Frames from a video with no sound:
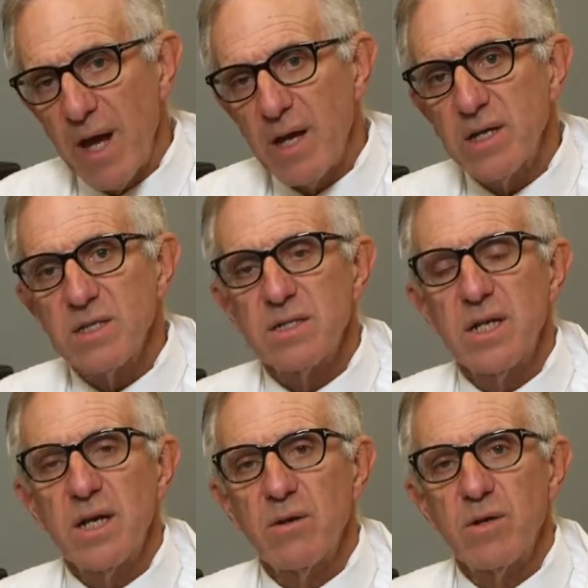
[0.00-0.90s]
upon us
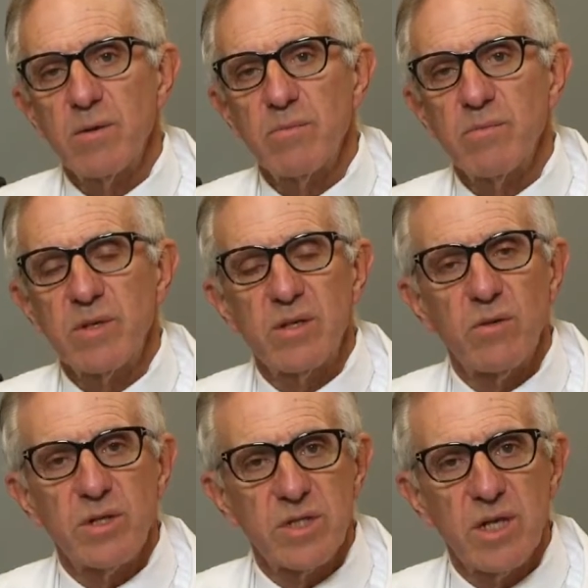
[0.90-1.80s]
now and
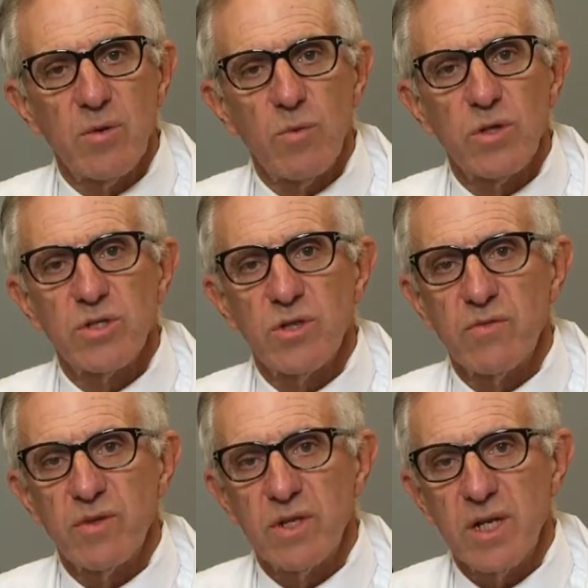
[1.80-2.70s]
going to get worse
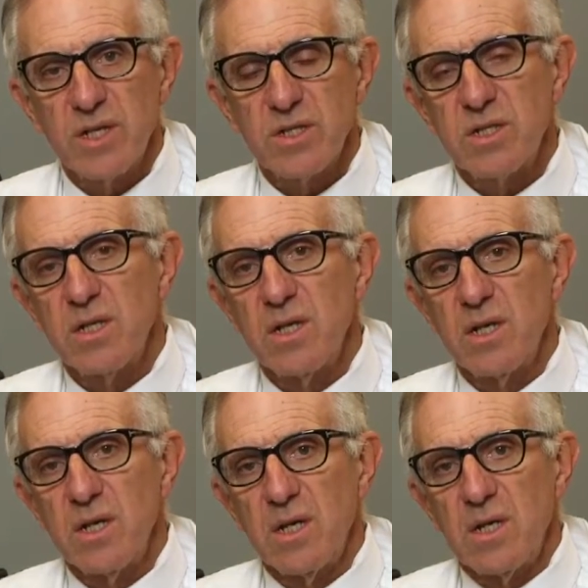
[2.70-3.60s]
over the next
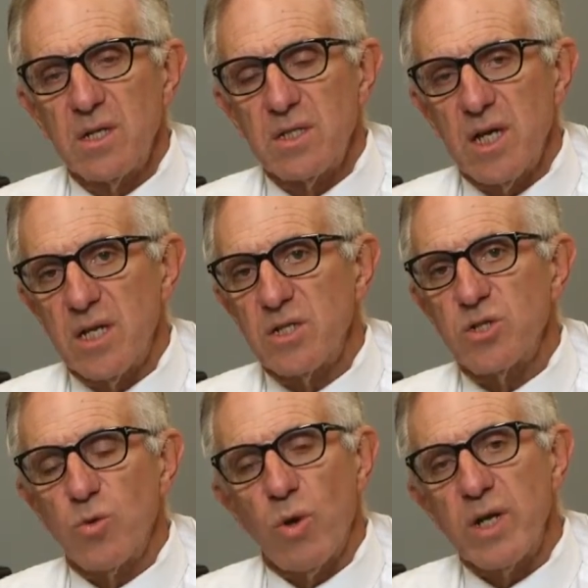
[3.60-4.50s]

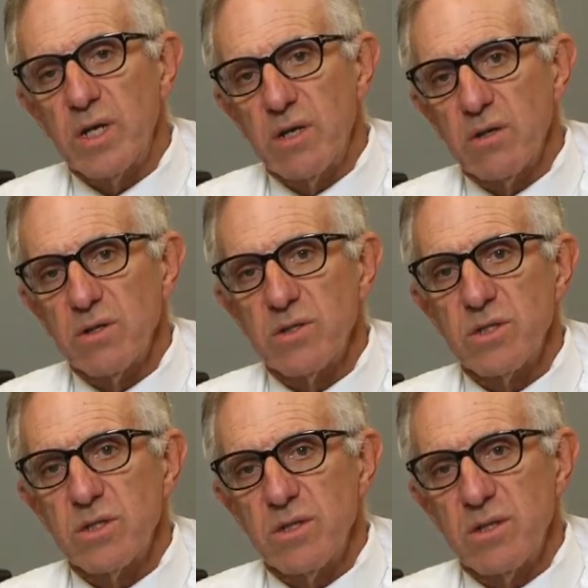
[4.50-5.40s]
10, 20
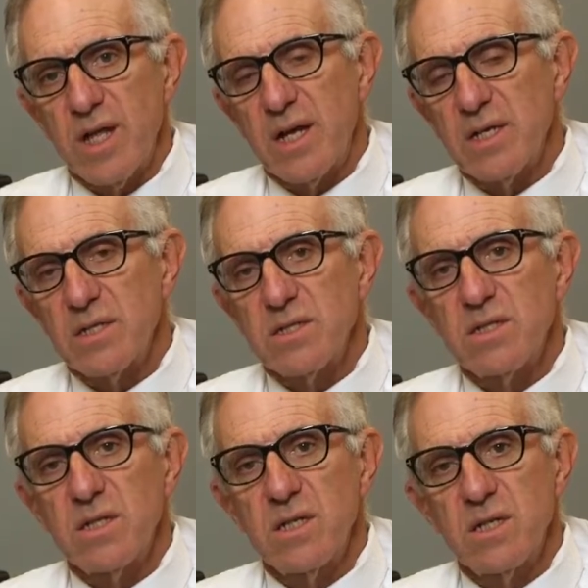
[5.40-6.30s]
years, and that
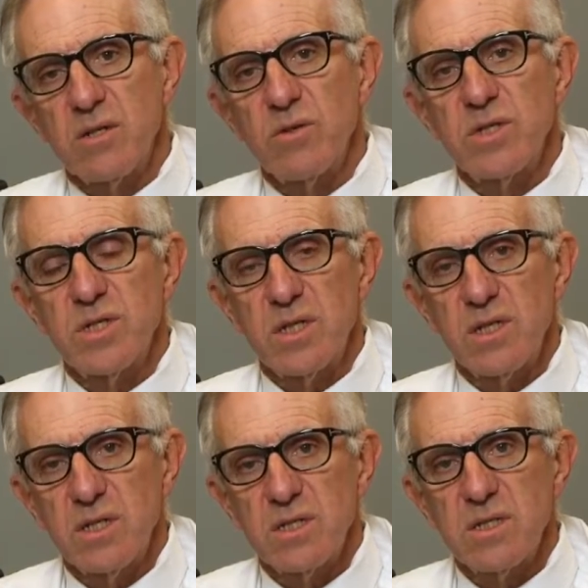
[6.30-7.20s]
is the
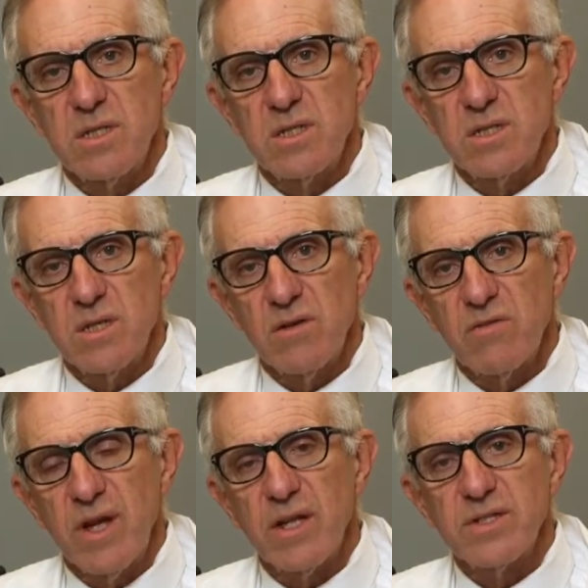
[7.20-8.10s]
increasing incidence
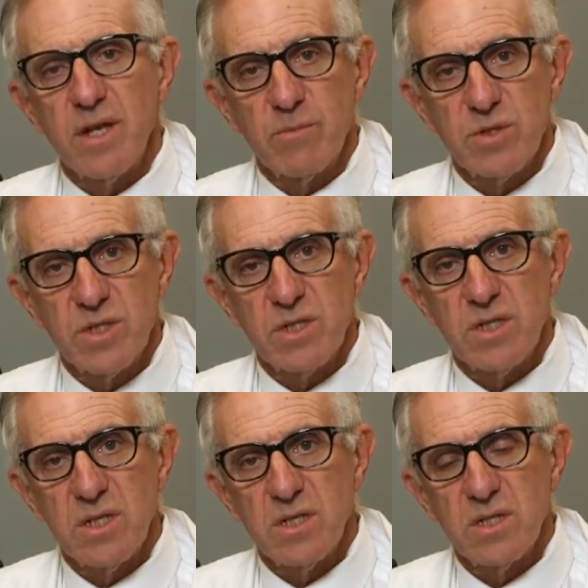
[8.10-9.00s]
of Alzheimer's
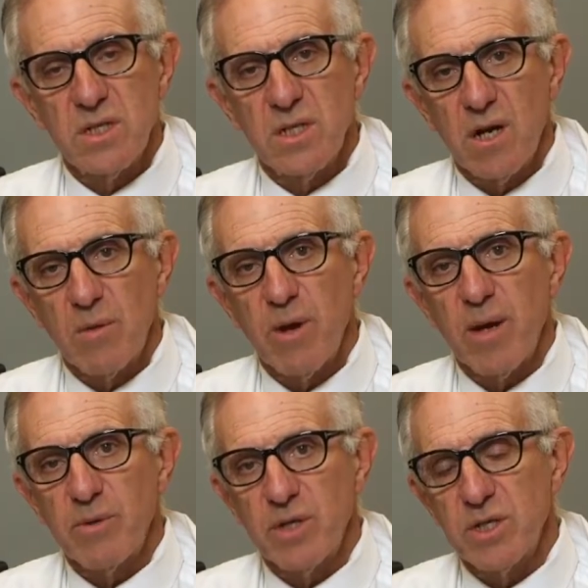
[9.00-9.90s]
disease in our
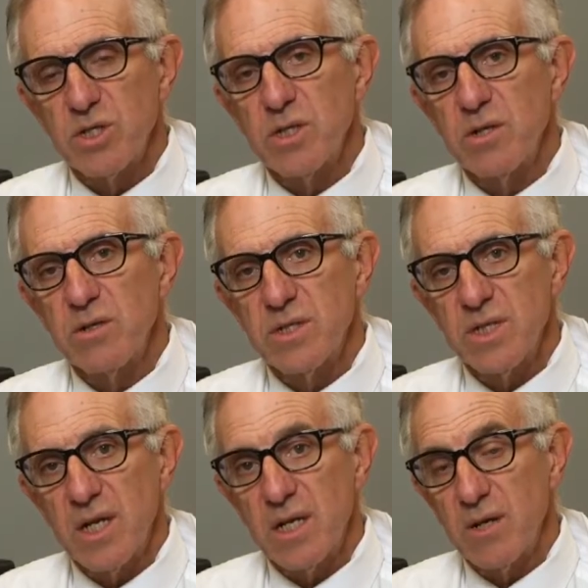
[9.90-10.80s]
population here in
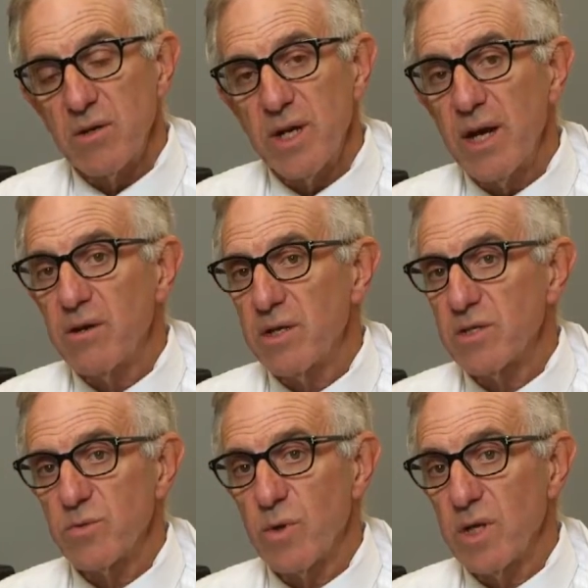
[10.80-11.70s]
San Diego County
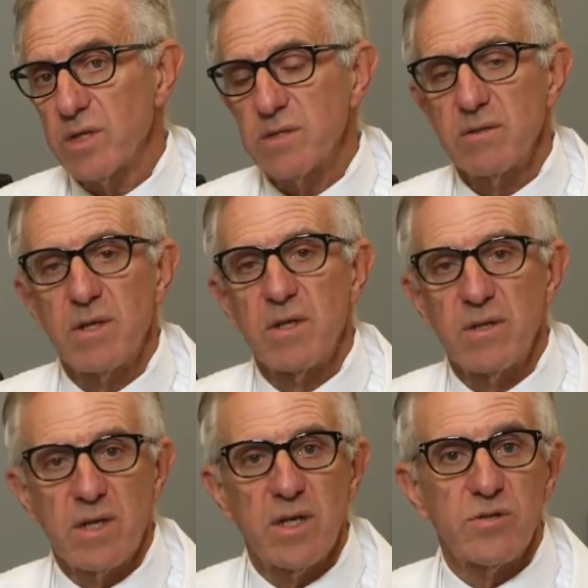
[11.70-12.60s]
as well as
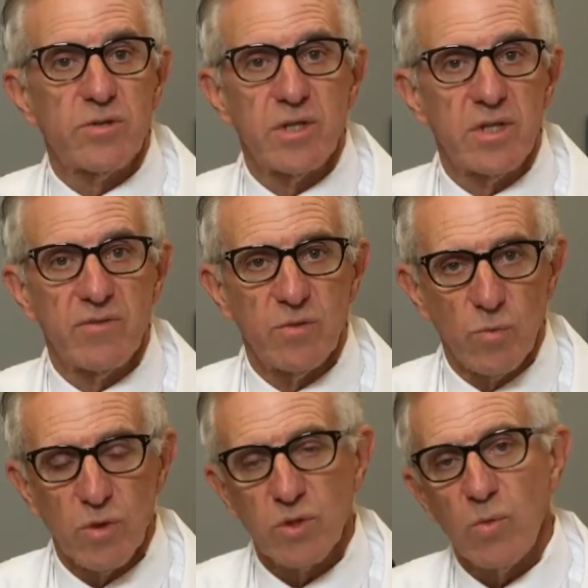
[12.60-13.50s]
the country and
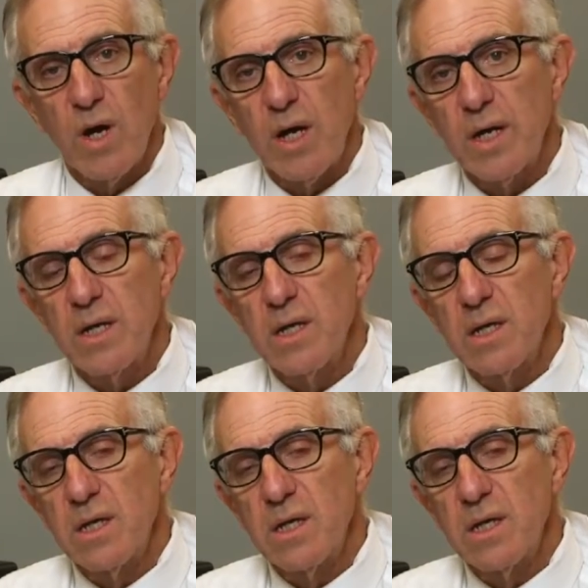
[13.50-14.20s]
even worldwide.